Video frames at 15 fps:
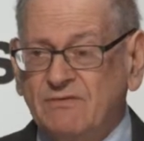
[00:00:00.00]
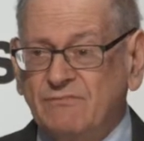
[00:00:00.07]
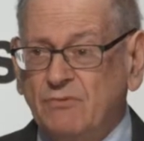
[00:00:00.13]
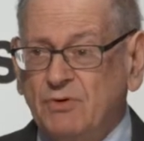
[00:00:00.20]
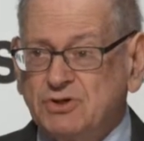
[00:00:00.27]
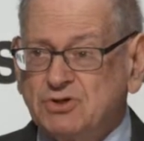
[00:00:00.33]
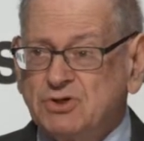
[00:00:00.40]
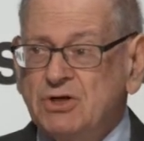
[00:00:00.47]
of
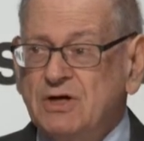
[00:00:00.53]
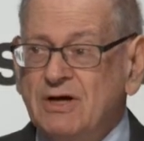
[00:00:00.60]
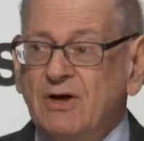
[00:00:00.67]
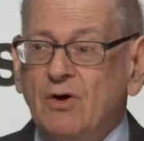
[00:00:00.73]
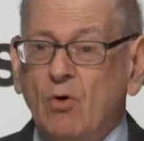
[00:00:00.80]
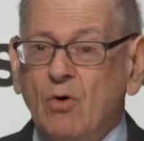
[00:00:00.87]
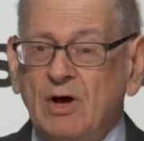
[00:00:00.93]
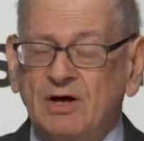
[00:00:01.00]
which
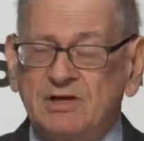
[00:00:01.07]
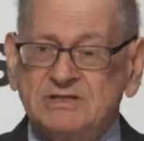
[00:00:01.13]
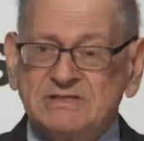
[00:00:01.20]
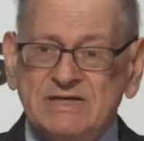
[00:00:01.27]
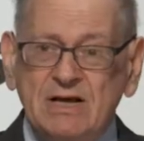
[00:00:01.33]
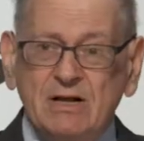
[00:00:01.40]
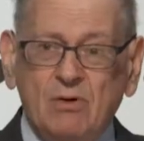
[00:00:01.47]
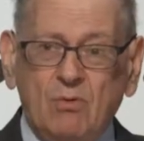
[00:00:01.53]
a
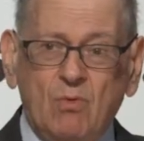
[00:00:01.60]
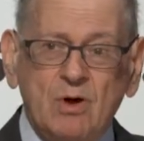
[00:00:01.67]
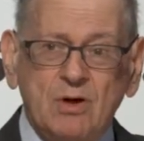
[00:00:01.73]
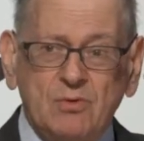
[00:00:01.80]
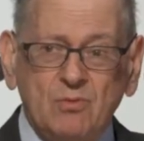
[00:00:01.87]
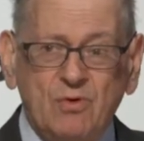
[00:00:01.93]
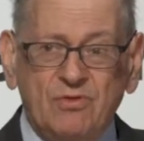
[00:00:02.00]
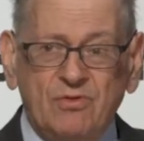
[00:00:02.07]
single
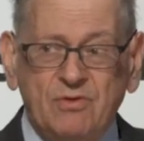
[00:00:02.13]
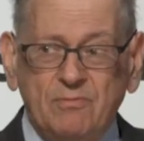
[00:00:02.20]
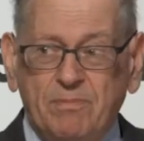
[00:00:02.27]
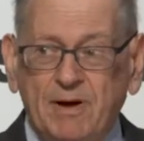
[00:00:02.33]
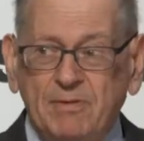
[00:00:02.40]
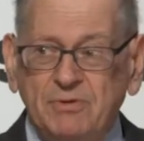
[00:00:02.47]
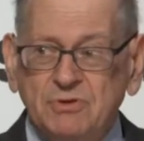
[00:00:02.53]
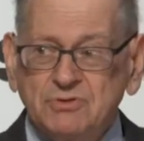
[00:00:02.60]
one with the
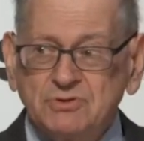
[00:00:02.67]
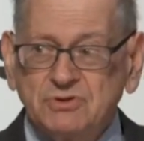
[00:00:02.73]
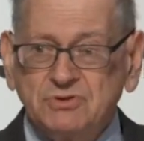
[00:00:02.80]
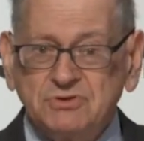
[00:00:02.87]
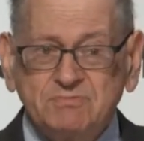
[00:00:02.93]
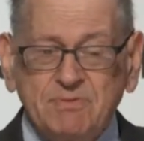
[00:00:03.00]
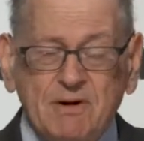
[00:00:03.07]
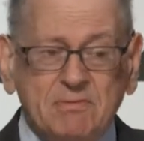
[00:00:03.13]

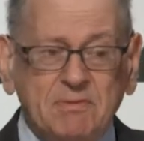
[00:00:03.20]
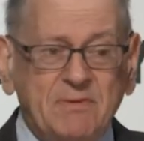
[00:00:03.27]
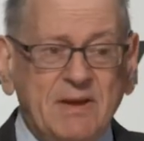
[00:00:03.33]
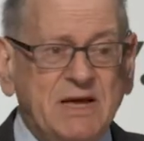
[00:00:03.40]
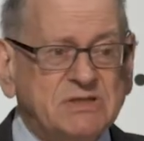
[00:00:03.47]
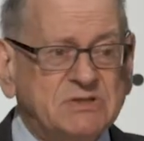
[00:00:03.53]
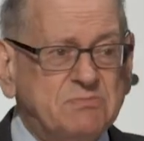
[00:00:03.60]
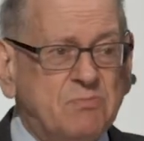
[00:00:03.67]
publishers probably
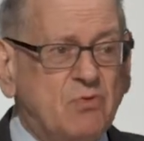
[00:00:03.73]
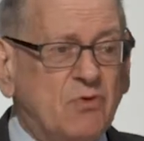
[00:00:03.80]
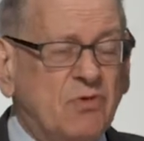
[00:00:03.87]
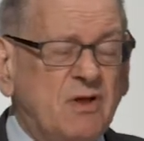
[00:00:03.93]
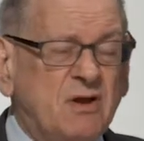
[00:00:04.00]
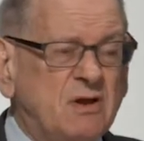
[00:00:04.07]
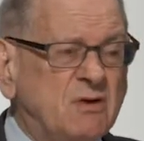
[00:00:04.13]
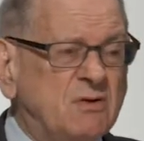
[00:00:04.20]
has more
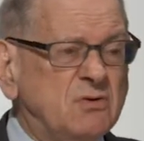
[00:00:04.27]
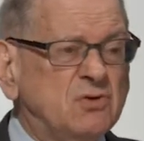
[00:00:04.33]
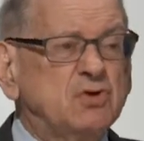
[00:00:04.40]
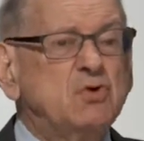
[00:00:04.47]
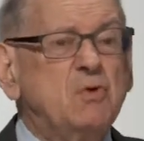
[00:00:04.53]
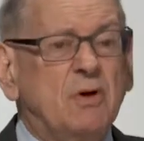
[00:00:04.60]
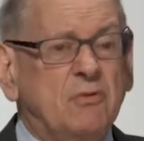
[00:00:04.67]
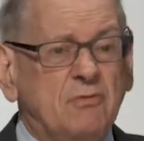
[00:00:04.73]
than
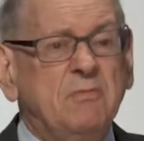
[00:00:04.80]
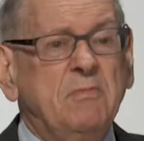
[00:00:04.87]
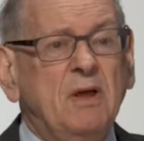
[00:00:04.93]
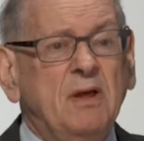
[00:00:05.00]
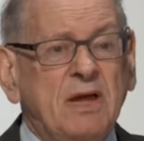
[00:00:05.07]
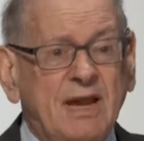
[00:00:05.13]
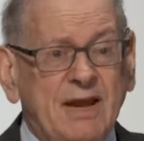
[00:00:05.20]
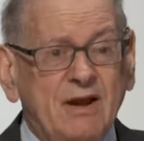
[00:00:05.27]
200
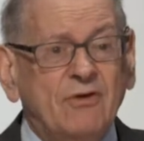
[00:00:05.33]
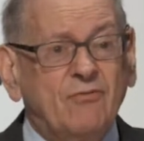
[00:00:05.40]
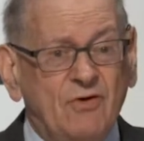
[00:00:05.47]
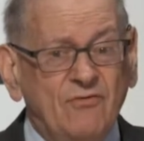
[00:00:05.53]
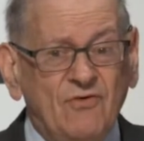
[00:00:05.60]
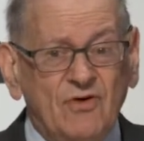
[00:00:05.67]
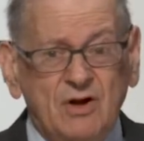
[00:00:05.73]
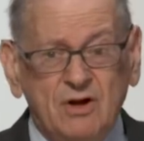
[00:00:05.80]
million
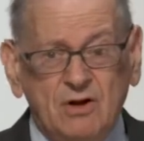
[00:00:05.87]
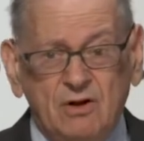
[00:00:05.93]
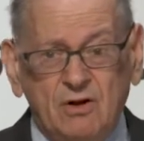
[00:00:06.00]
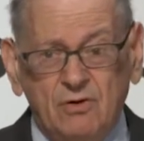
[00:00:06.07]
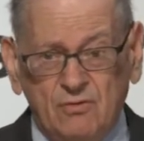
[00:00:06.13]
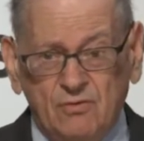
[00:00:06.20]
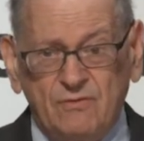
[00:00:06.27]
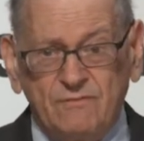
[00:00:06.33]
entries in it
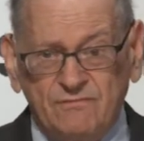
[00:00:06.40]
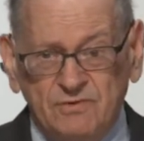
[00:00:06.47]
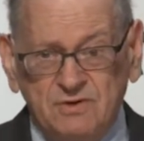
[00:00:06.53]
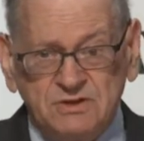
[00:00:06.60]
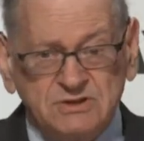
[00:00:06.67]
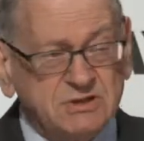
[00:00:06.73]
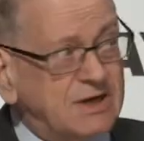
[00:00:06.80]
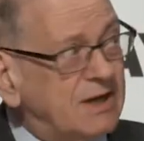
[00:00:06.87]
alone for
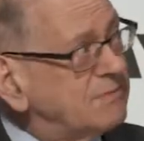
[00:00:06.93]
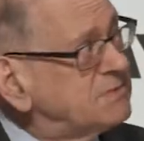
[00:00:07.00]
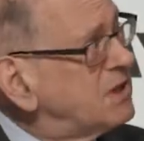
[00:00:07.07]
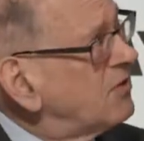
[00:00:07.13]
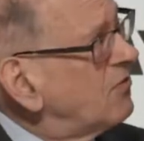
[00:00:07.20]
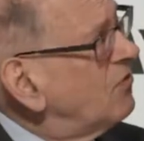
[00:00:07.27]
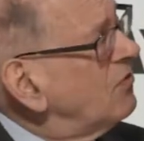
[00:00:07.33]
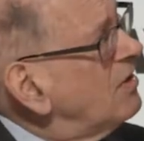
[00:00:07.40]
digital
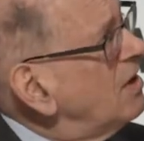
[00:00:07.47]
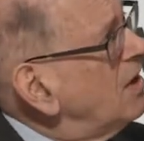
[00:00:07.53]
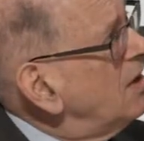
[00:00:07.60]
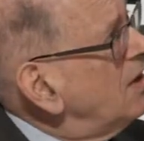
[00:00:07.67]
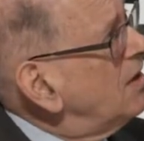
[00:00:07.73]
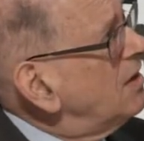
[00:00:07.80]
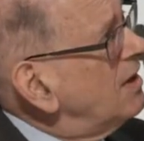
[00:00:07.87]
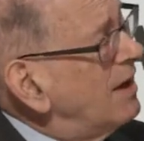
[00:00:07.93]
objects.
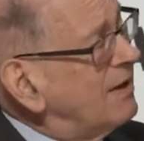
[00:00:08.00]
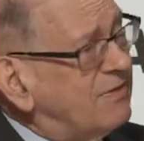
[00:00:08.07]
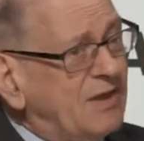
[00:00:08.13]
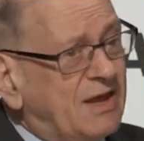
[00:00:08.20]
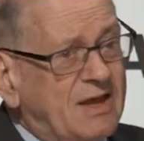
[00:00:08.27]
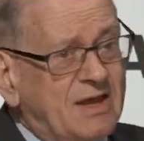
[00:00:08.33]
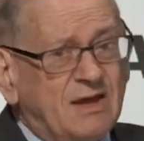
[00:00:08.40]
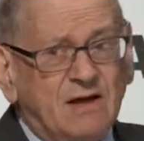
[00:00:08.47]
I
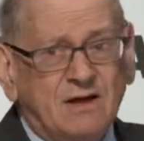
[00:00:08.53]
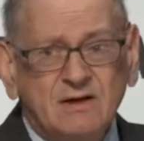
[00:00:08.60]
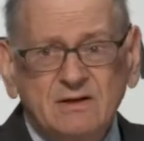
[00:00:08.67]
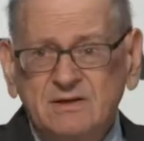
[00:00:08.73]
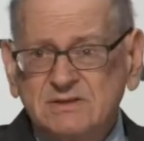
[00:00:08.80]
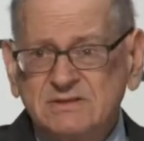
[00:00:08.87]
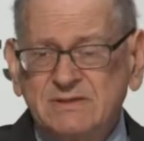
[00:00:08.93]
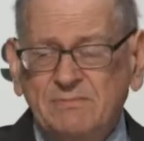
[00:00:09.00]
think
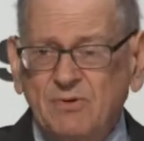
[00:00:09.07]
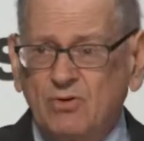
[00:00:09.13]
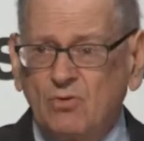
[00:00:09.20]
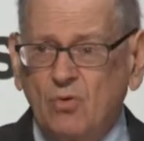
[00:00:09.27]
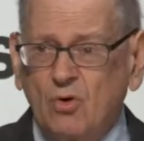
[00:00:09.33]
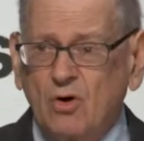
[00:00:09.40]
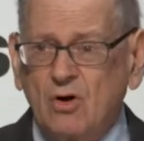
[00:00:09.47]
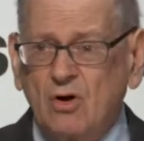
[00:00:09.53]
some of the
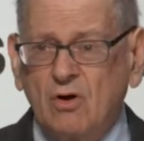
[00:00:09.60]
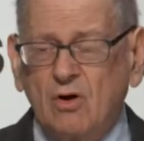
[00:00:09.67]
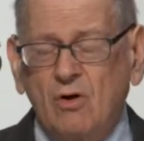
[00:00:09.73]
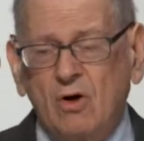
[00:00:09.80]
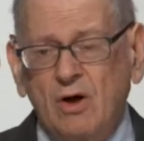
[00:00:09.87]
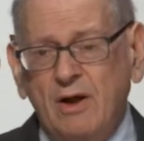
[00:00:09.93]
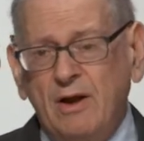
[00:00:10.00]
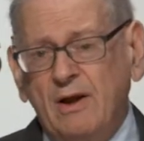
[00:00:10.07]
work
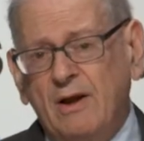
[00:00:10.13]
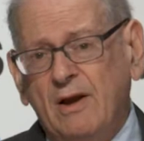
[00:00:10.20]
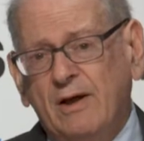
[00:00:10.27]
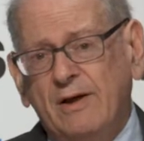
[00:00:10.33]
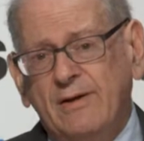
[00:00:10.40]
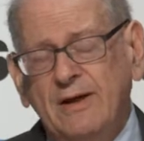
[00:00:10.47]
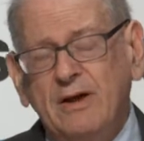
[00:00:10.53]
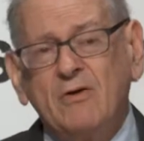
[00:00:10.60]
on
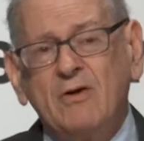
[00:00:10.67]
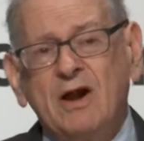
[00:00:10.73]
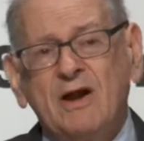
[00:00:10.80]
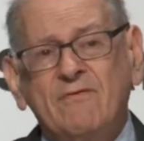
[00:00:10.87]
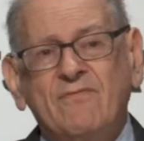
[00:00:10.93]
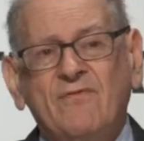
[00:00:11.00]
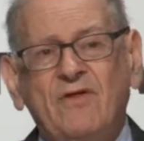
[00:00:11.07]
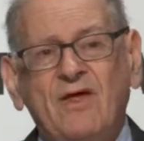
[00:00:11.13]
Internet
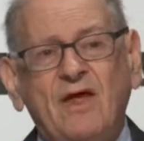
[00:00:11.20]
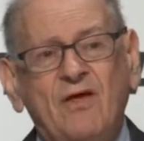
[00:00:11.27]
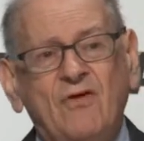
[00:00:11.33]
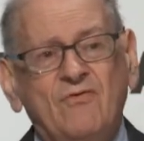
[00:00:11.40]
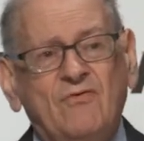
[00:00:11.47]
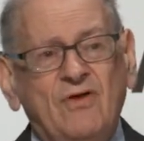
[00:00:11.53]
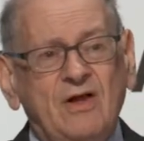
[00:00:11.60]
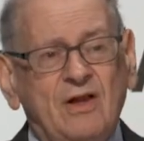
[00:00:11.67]
of
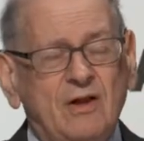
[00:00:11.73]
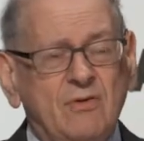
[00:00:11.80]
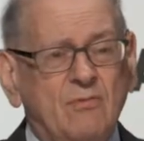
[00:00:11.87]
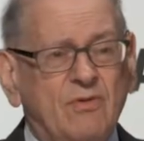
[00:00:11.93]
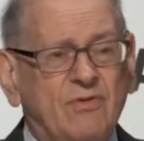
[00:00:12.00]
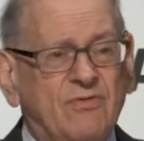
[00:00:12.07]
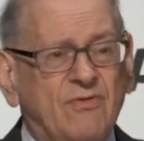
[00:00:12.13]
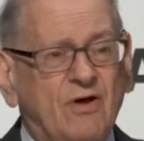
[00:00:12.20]
Things dealing
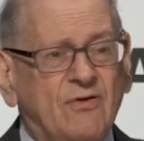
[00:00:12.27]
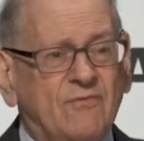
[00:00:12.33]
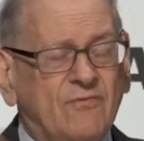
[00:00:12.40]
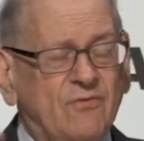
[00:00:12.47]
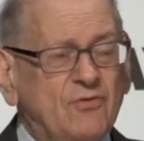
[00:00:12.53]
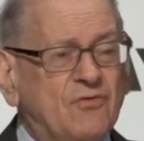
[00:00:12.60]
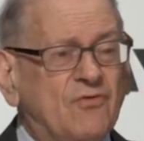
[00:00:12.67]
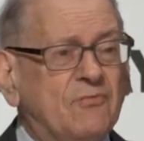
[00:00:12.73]
with the
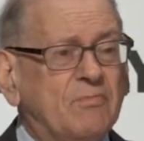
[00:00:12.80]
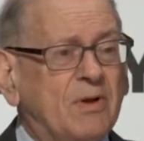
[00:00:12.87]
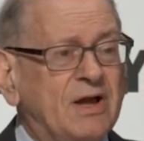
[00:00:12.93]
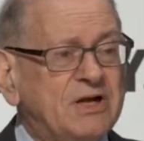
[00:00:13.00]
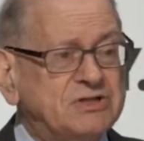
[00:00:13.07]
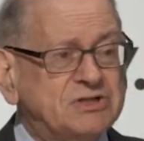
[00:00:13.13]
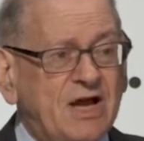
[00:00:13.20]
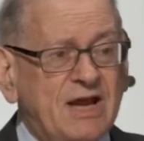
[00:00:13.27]
food
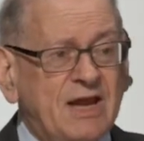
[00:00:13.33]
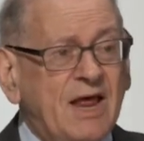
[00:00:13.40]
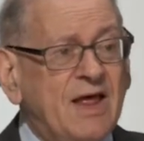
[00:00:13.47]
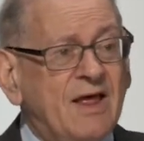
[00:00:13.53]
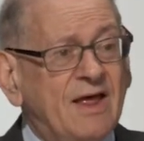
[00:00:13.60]
supply chain